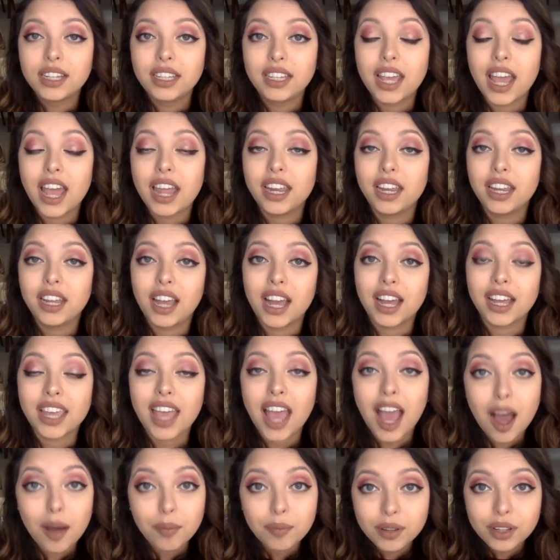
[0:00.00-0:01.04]
getting a
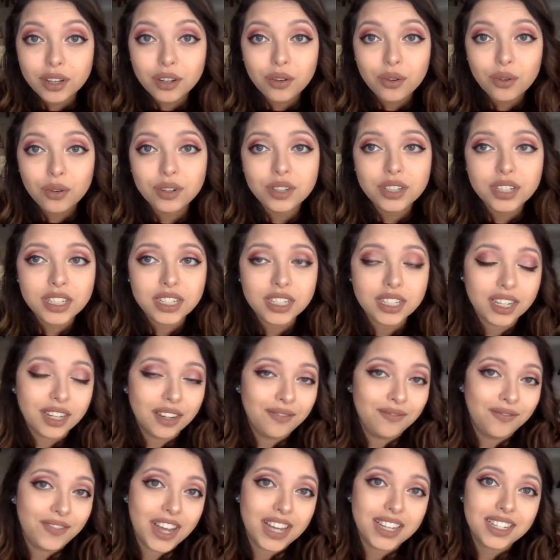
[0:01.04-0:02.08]
Kaplan course,
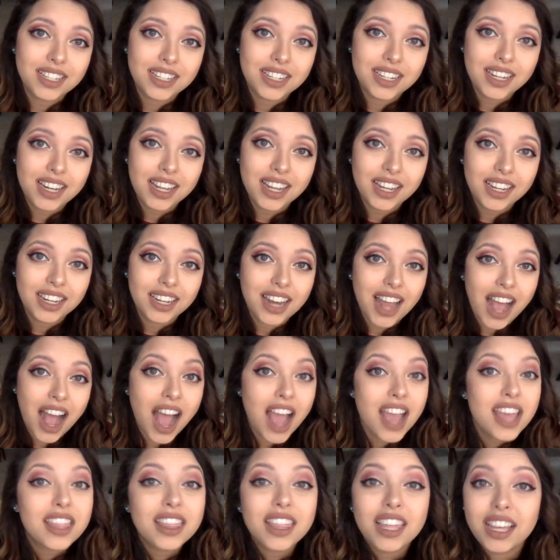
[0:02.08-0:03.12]
invest in it.
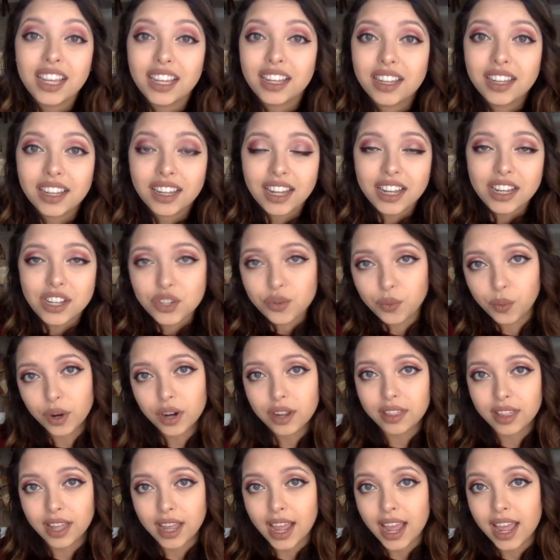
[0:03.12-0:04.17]
I think it's
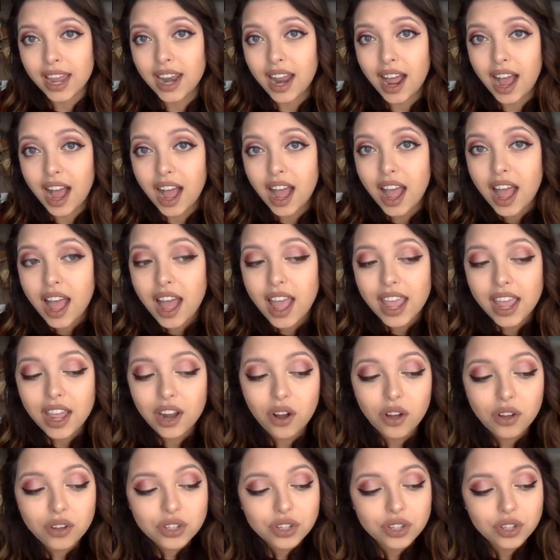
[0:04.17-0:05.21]
worth it, and
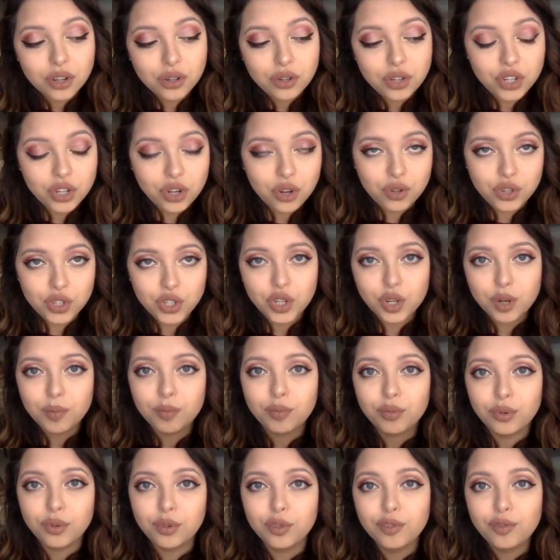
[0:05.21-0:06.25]
it also shows your
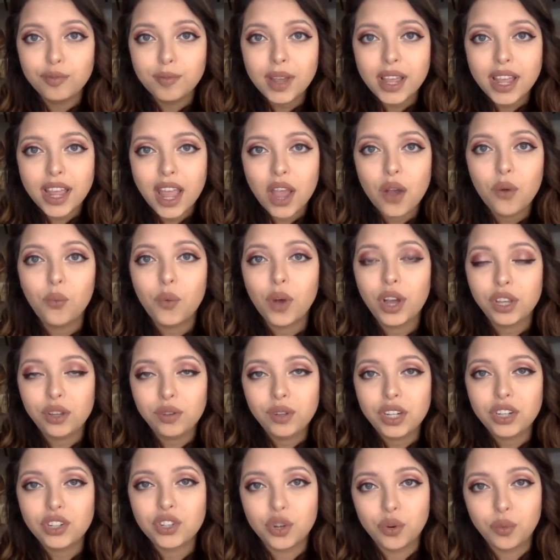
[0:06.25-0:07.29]
improvement and what you
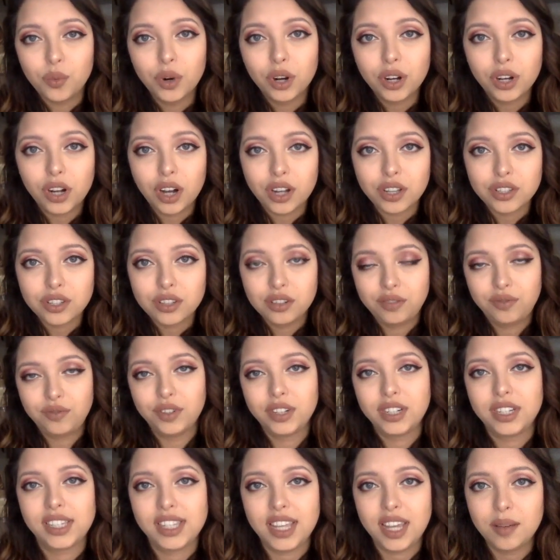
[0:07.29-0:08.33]
need to work on. So
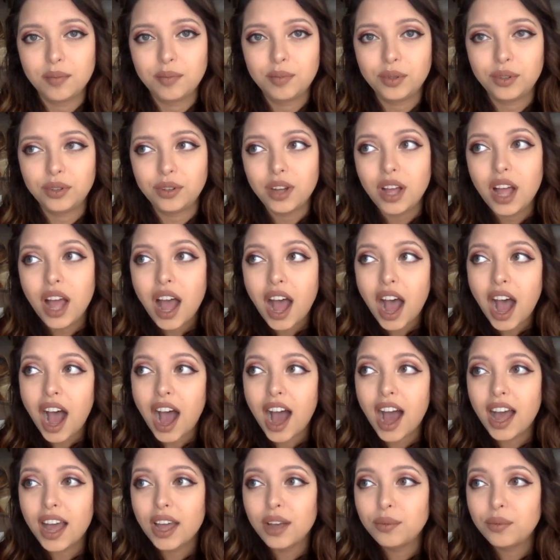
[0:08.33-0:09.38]
for example,
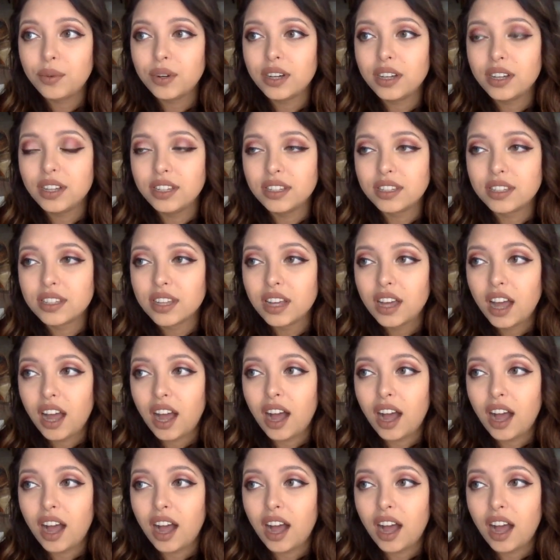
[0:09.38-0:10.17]
I was